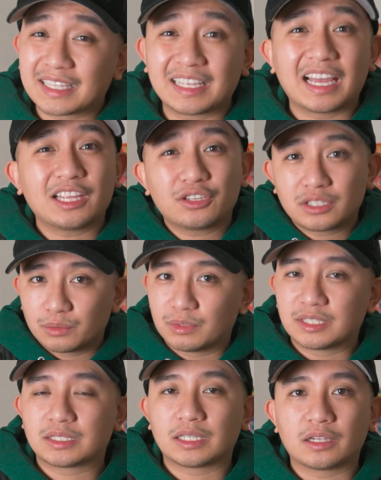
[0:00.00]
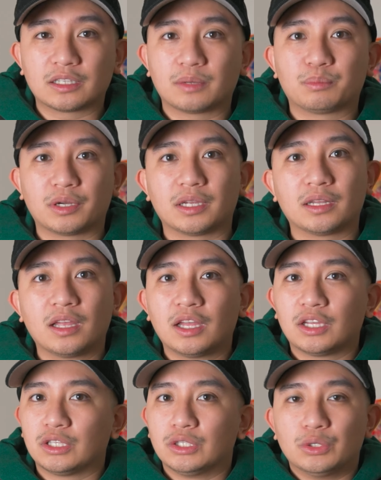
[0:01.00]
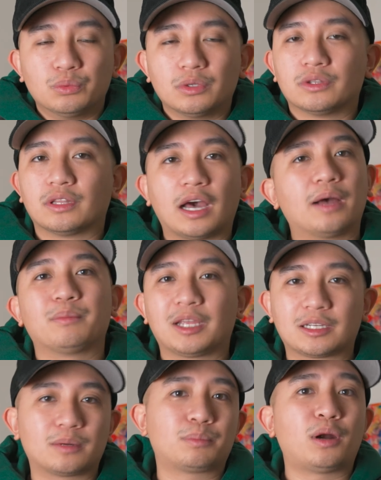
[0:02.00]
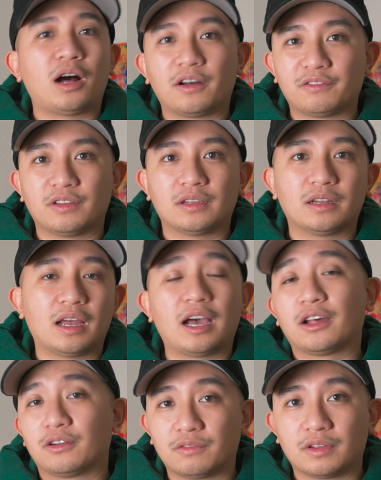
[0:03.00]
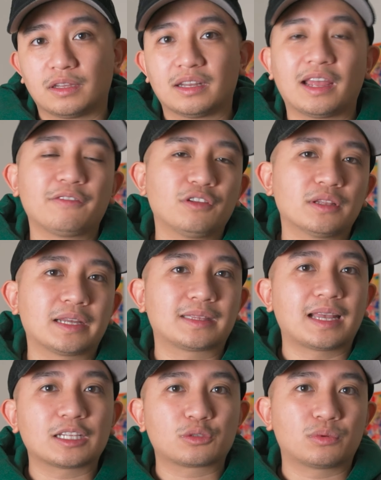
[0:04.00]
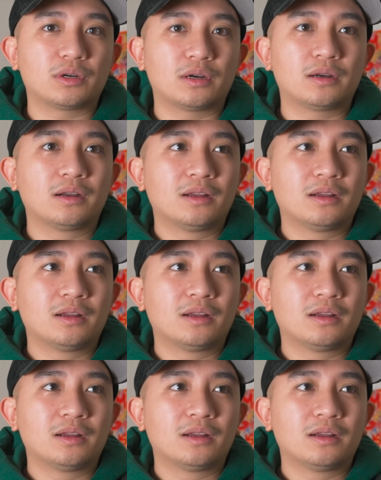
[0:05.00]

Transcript: Yeah, you can resell it, but you will not make a profit out of it. And I feel like that's where